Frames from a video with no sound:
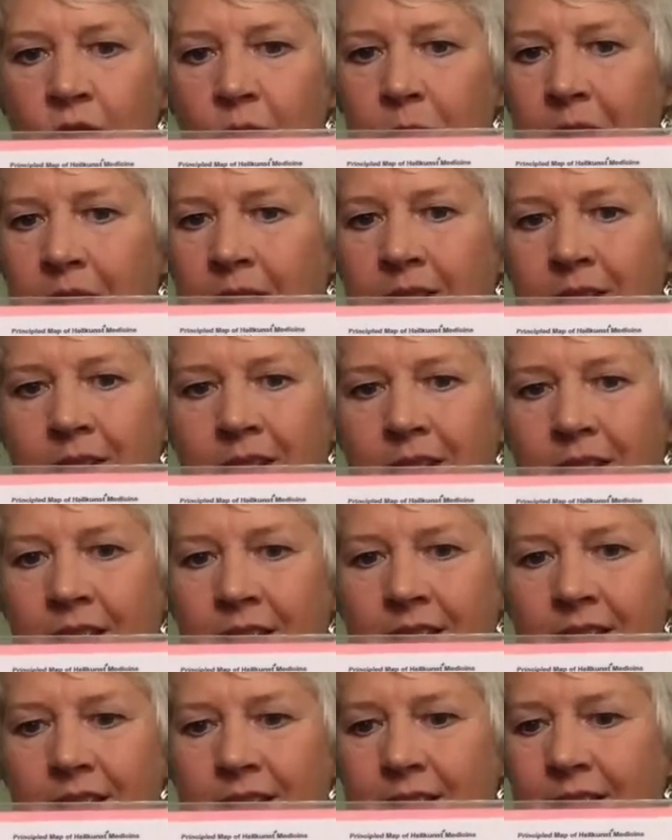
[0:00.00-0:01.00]
I mean,
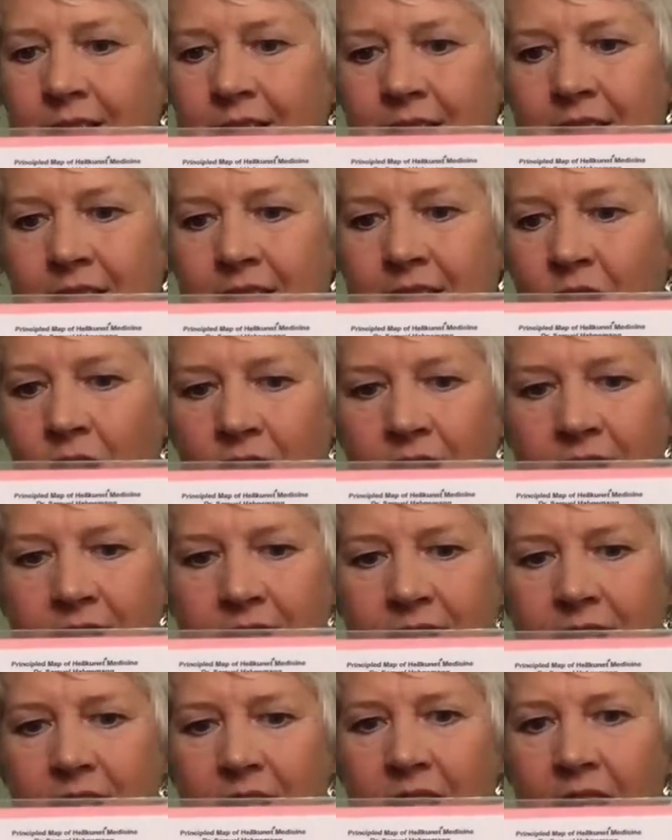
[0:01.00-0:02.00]
it's
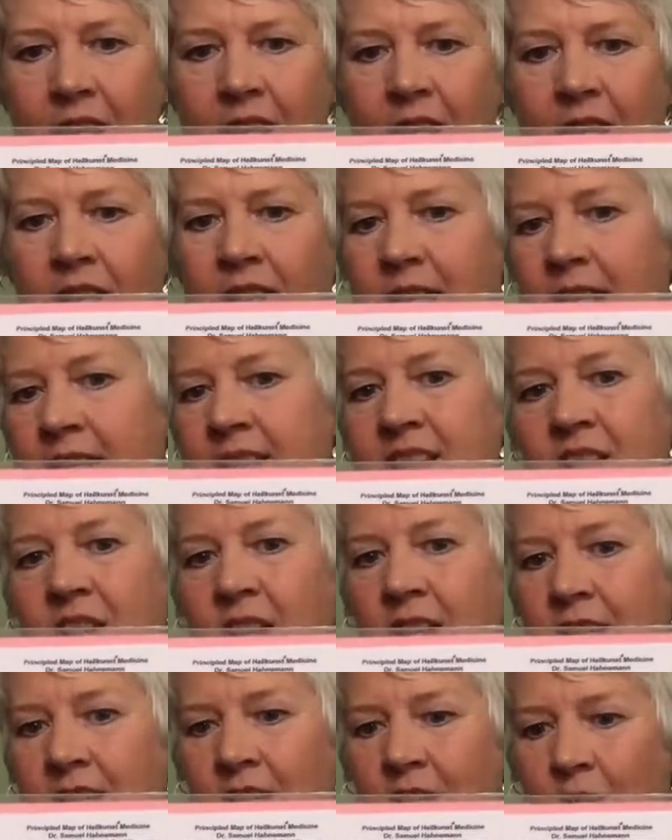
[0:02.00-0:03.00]
crazy. That's
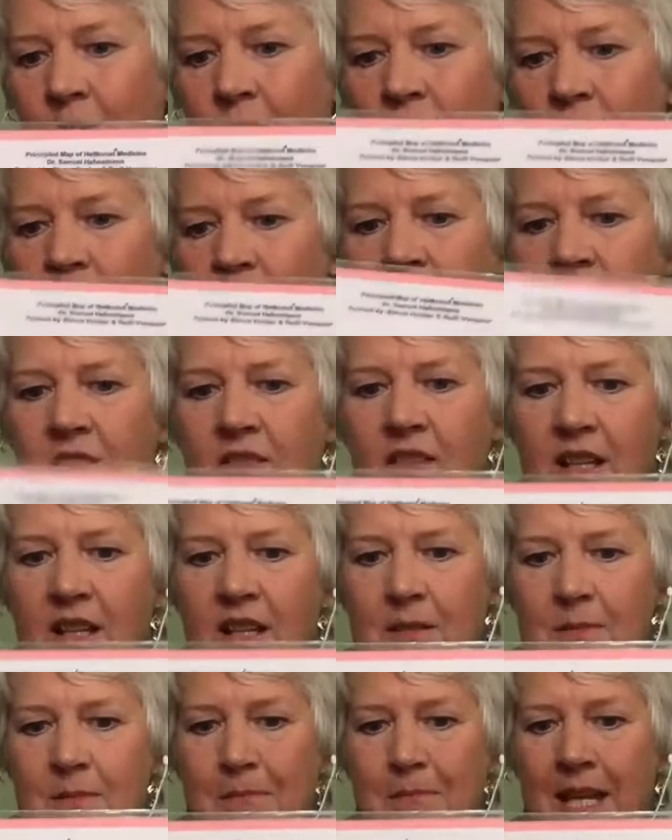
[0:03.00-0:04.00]
not a cure.
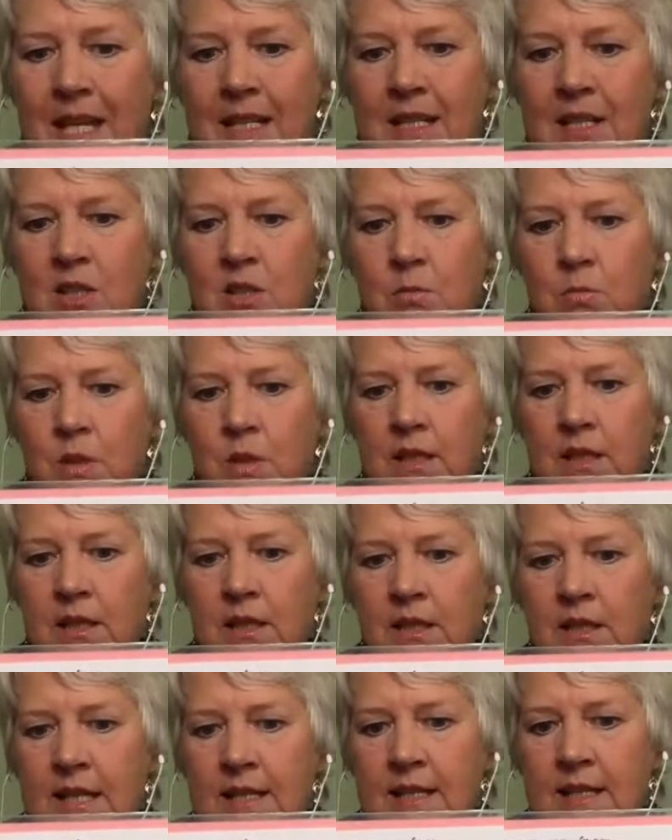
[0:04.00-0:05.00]
That's management,
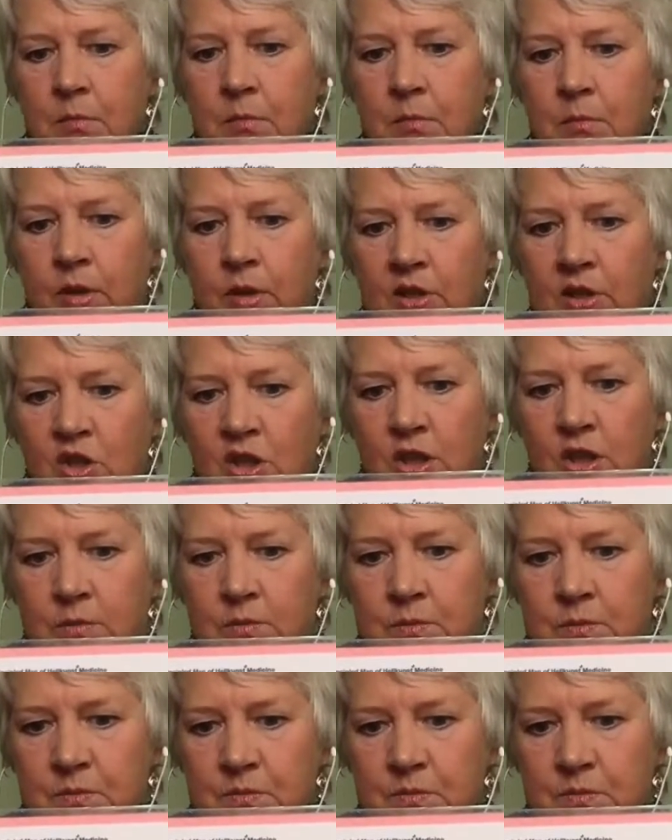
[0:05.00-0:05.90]
and that's suppression.